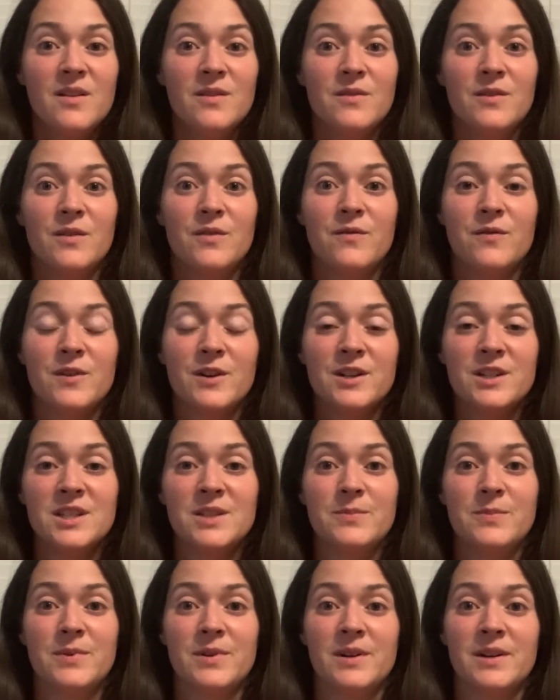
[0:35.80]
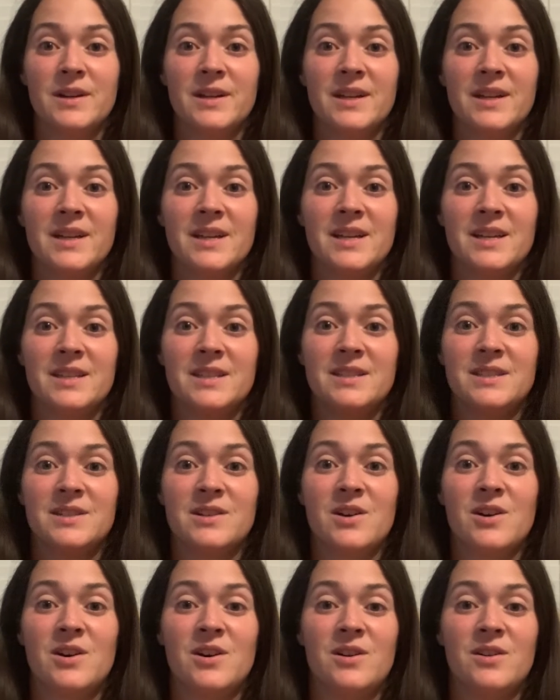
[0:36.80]
the first book is
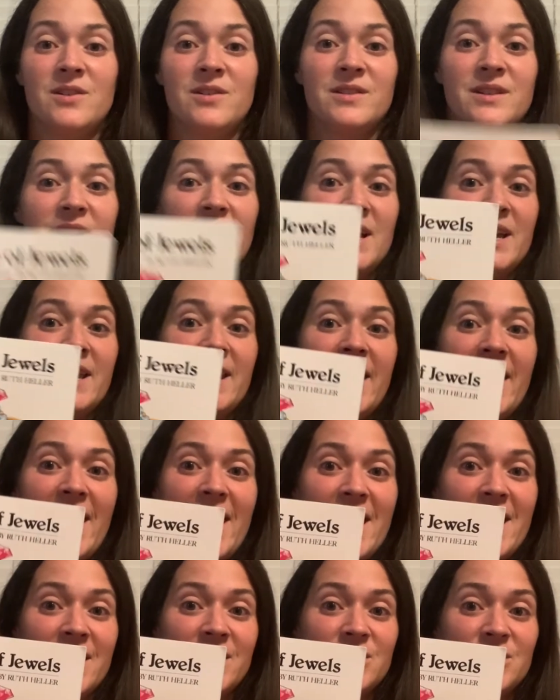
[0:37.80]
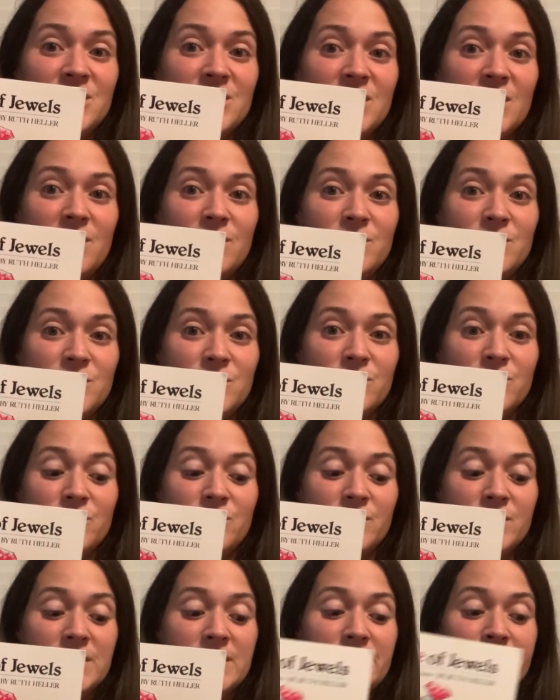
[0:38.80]
called A Cache of
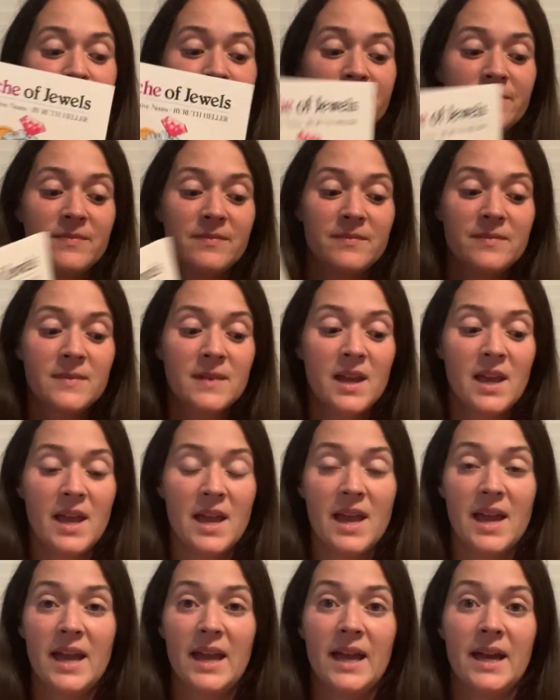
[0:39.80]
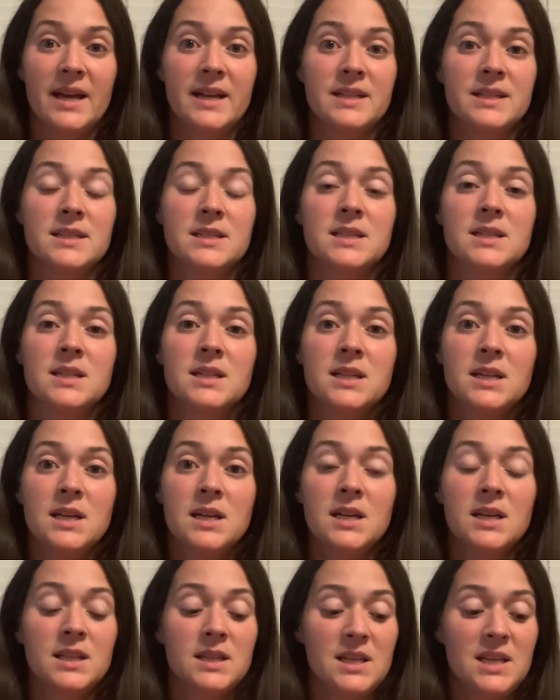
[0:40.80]
Jewels. And
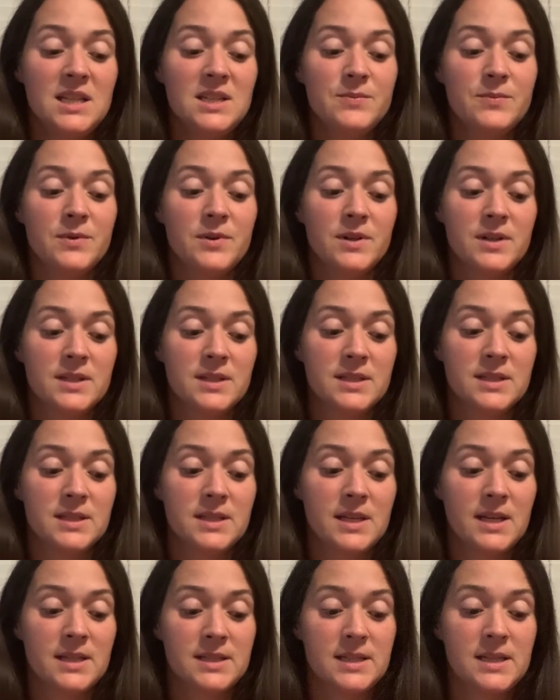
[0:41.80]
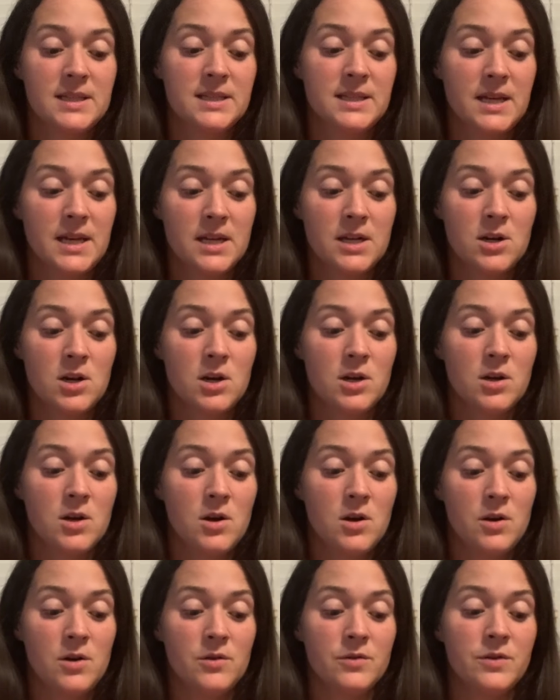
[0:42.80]
these books, as I said, are
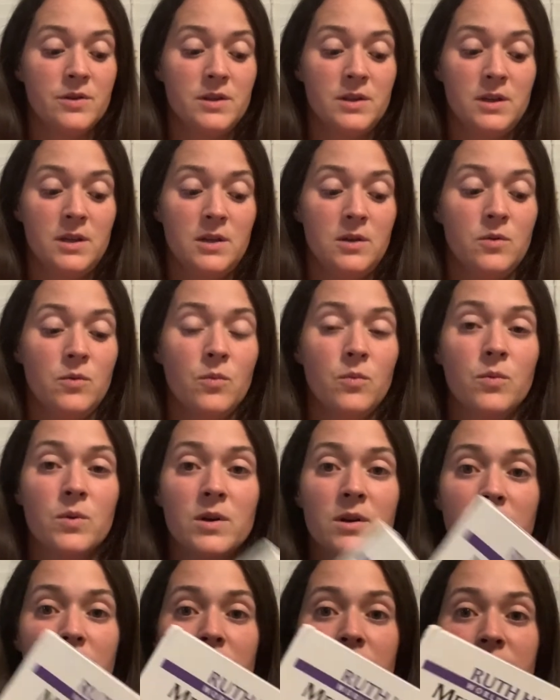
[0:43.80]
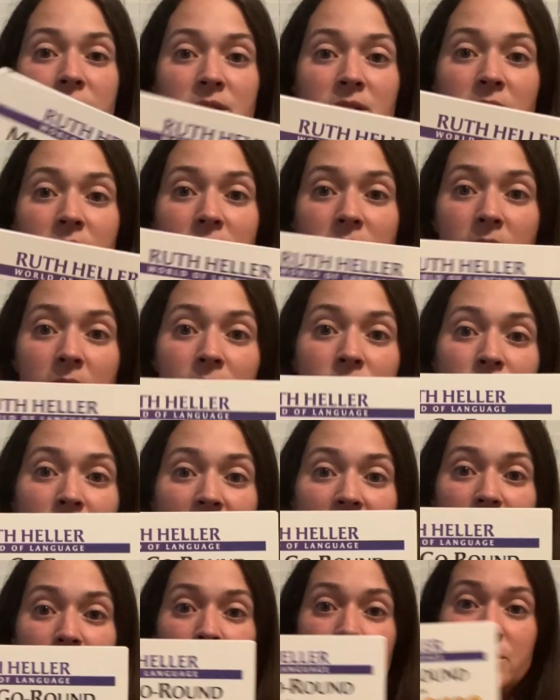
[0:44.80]
called the World of
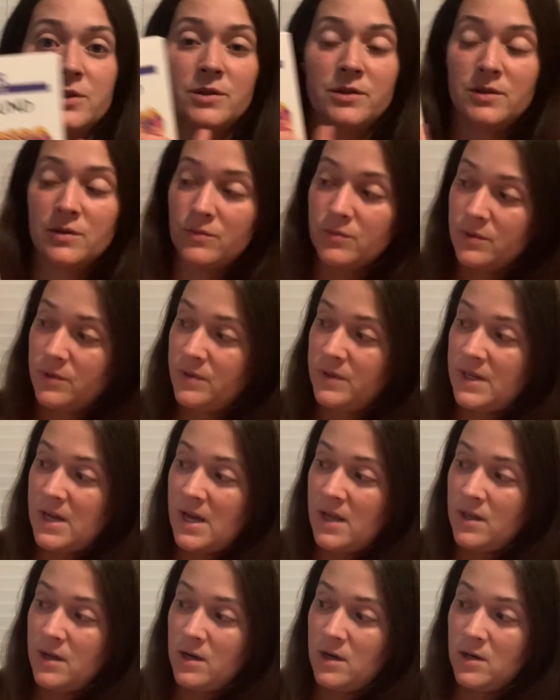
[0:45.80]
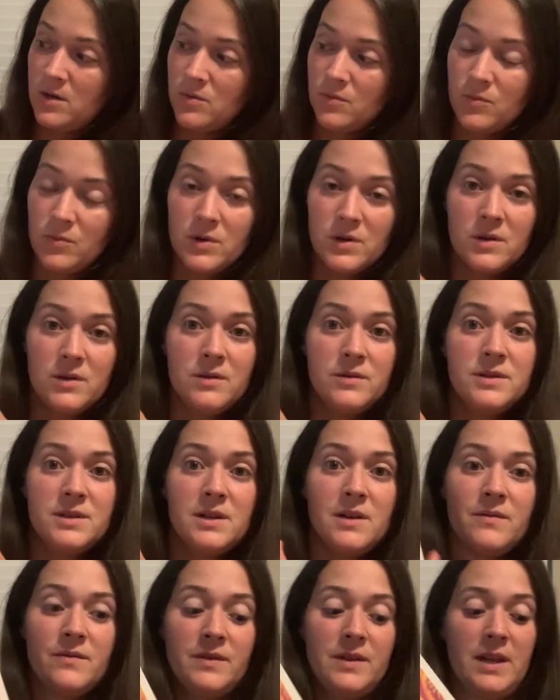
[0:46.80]
Language, or the Ruth Heller World
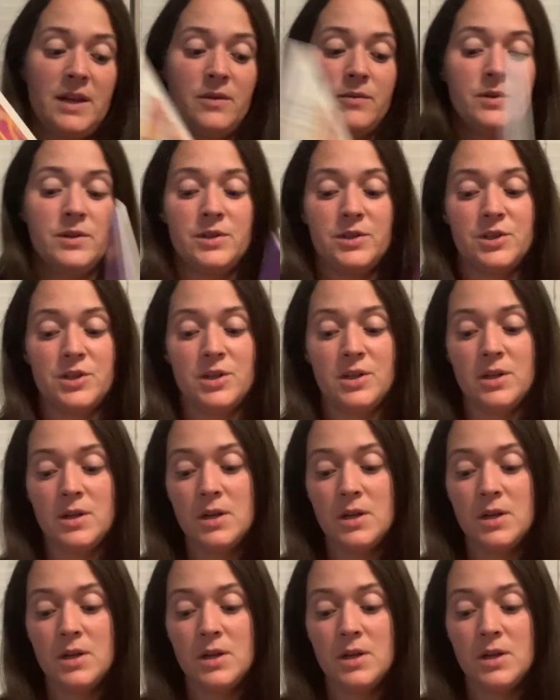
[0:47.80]
of Language.